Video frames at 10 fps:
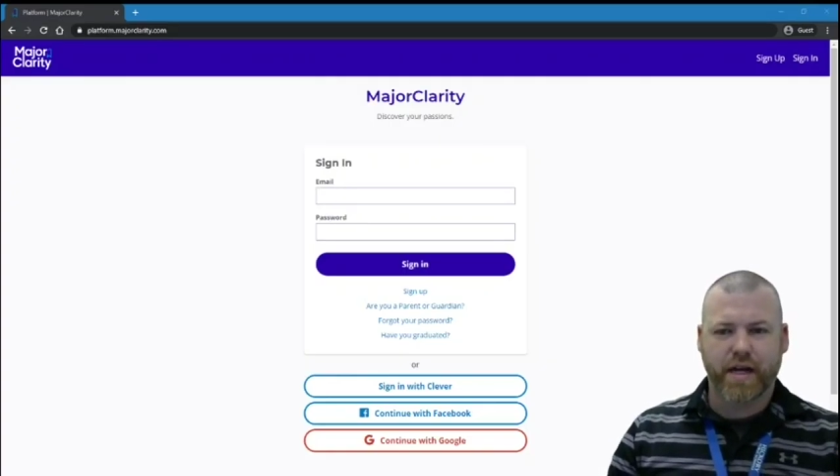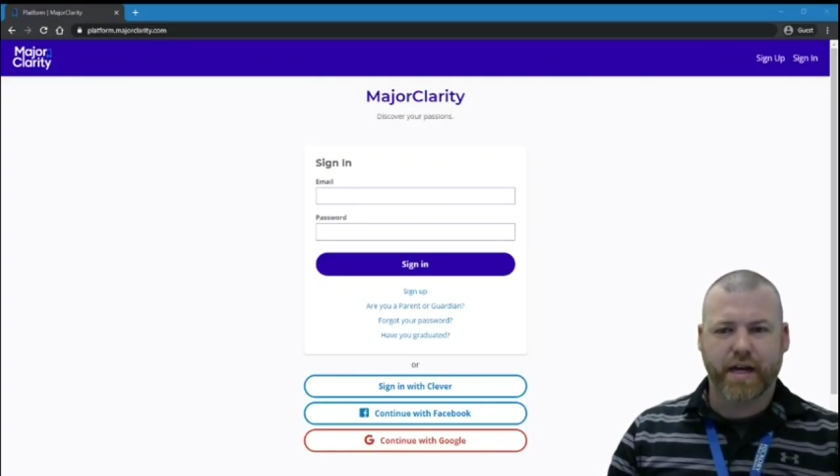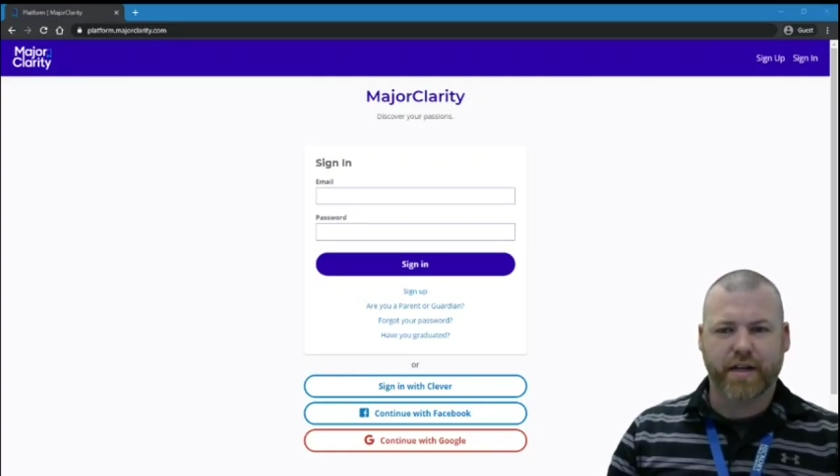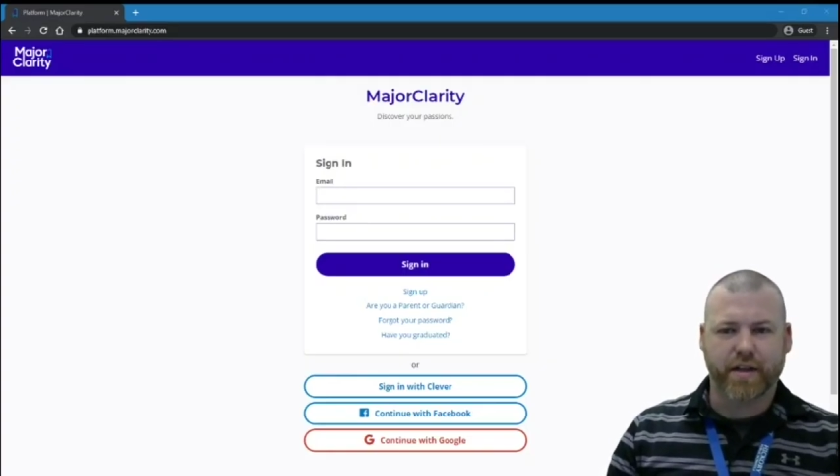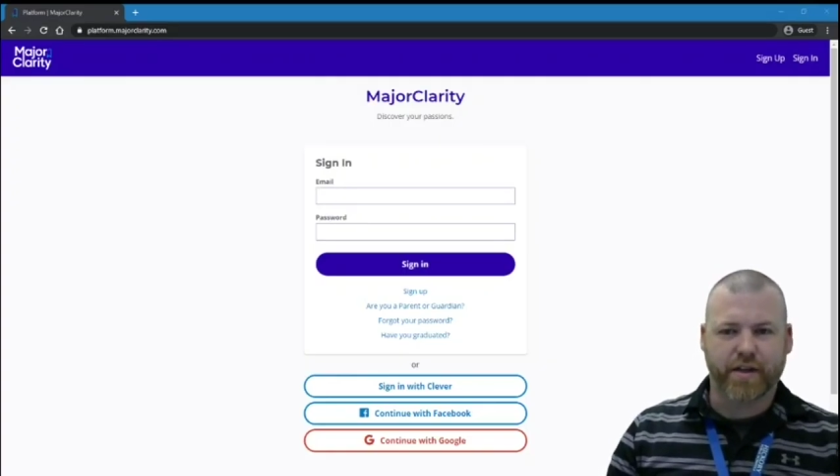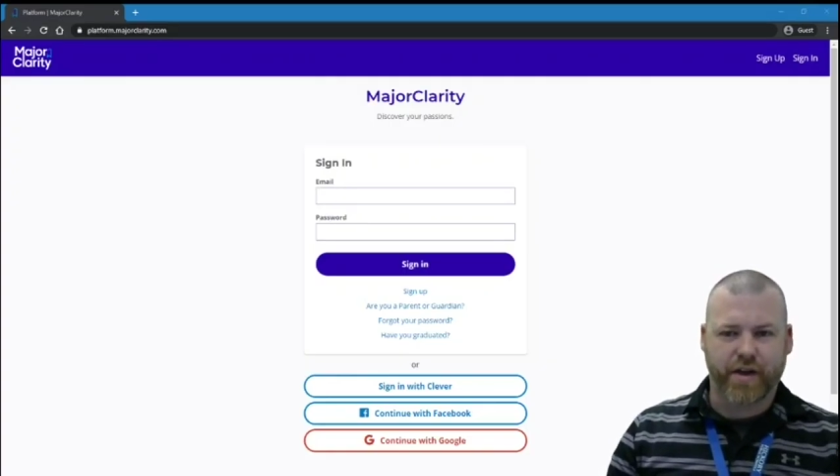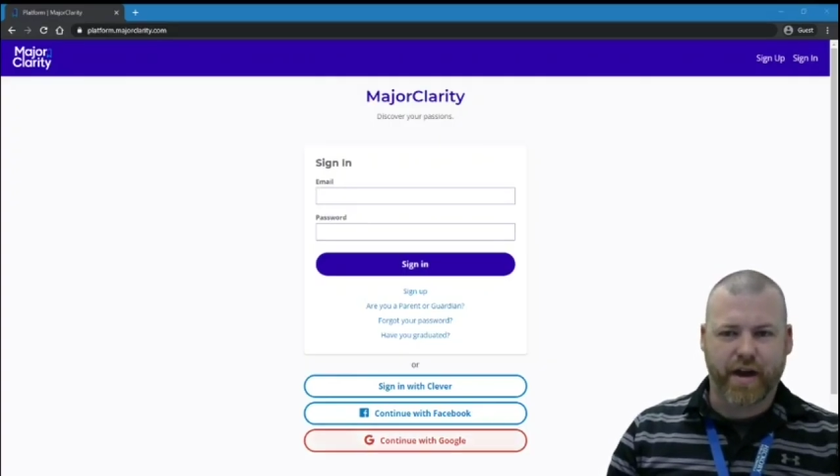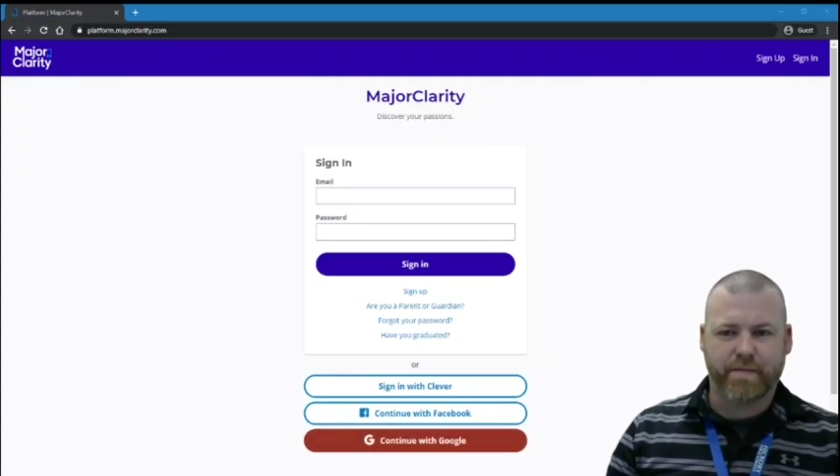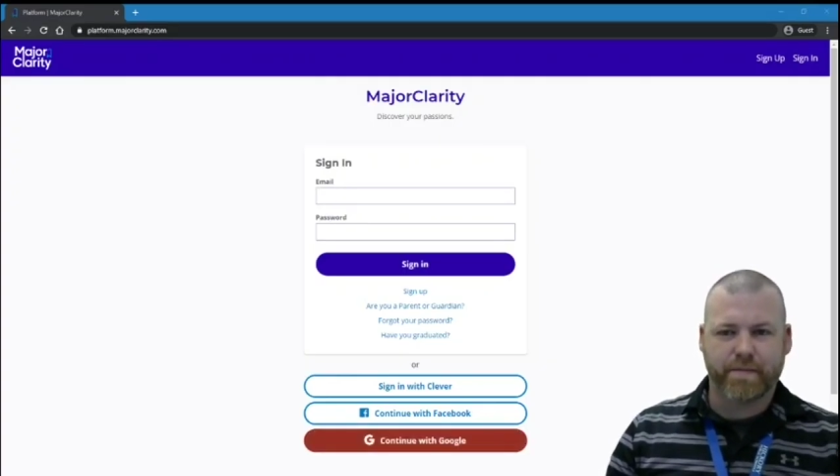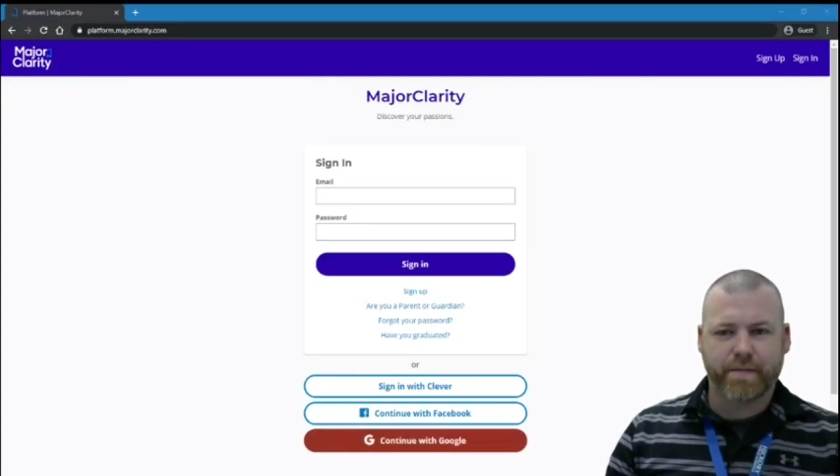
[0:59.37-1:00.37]
and click
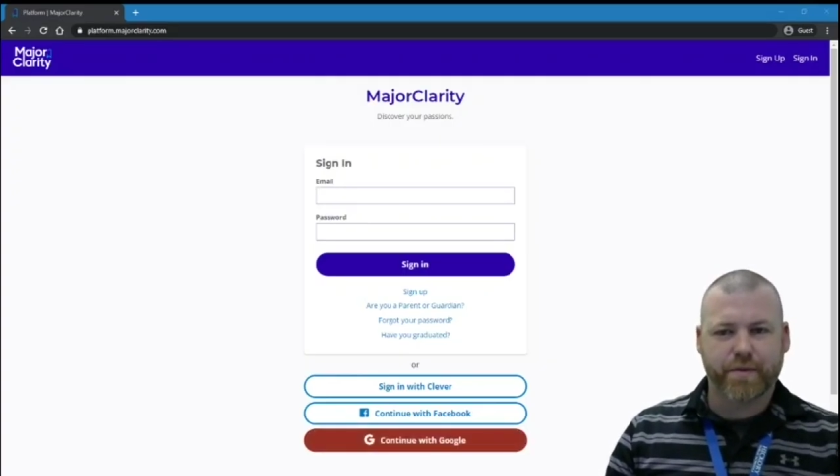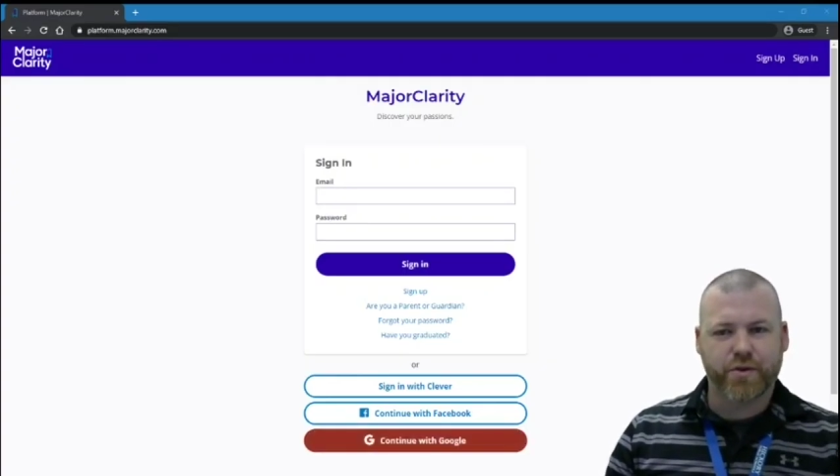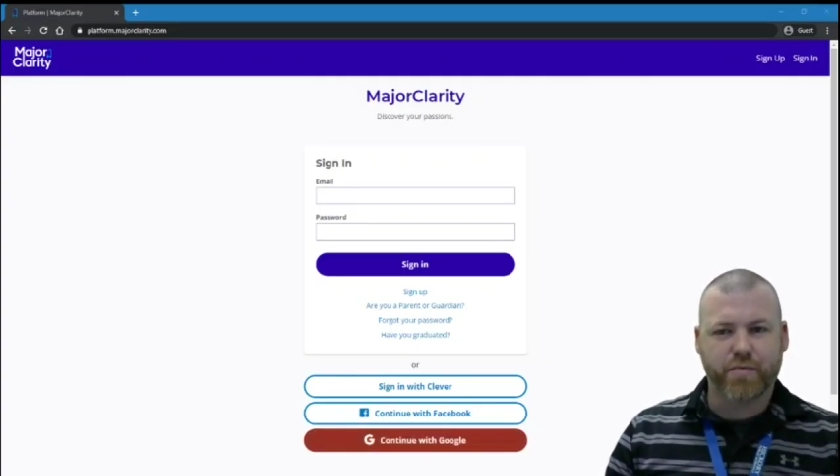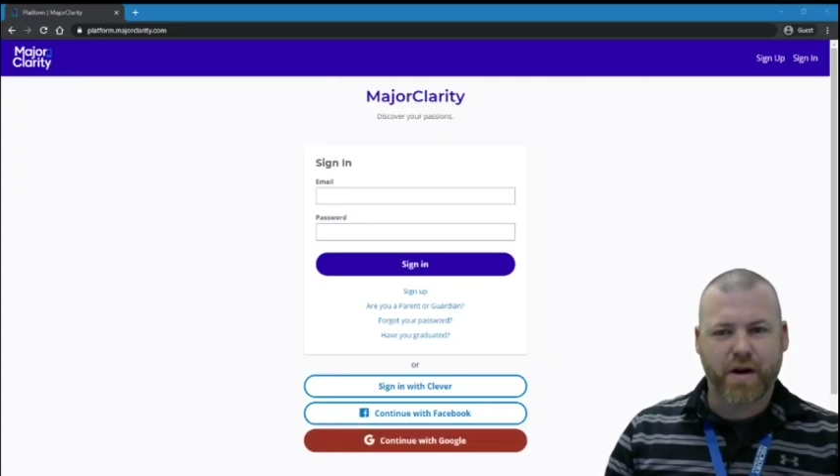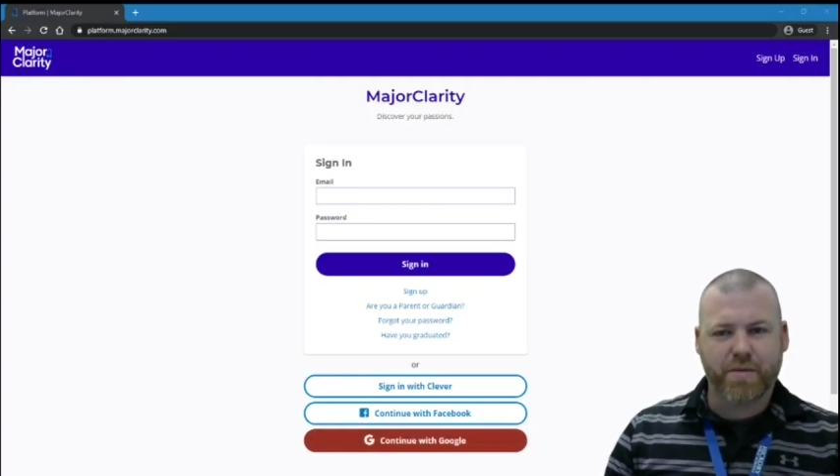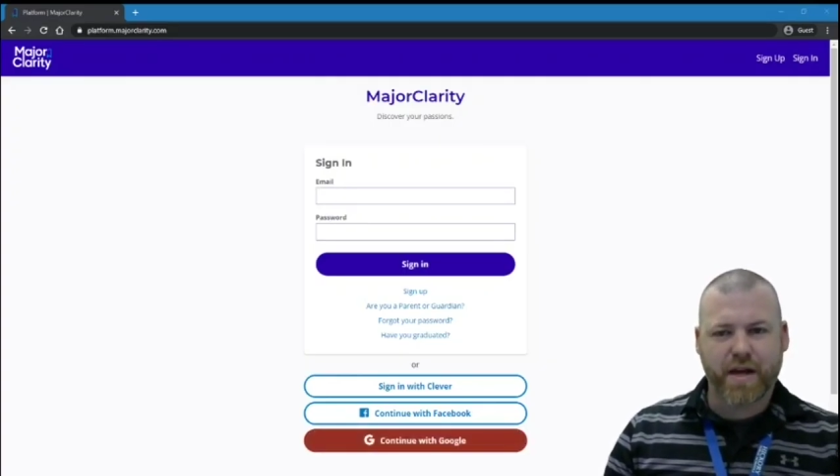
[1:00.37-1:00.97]
that. You might be